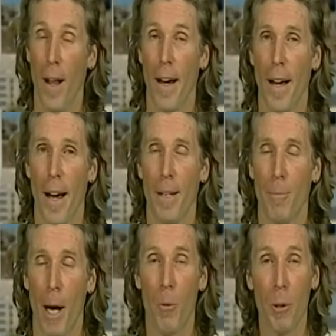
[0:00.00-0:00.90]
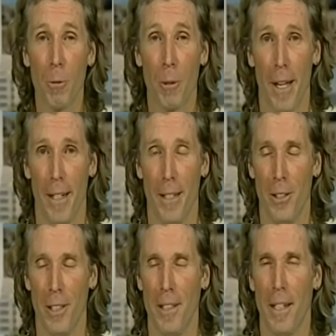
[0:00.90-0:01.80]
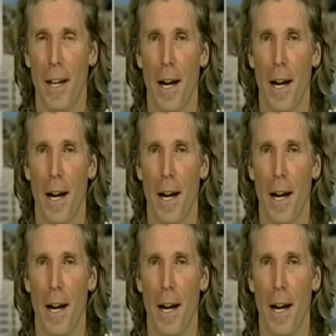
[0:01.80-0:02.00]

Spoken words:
Well, I wish it were that easy.